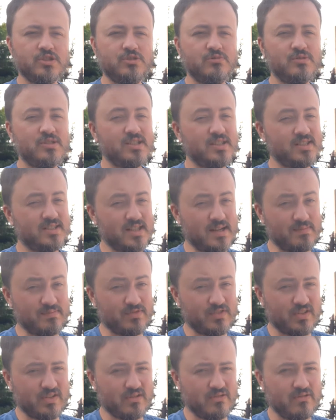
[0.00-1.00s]
You can
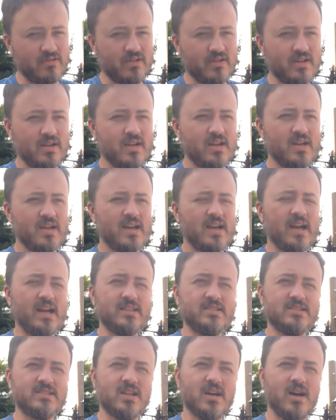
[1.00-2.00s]
attempt to,
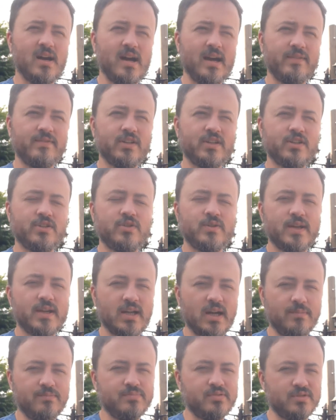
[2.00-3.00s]
and start having to do
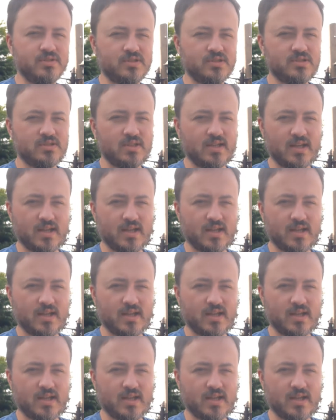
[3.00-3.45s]
encumbrance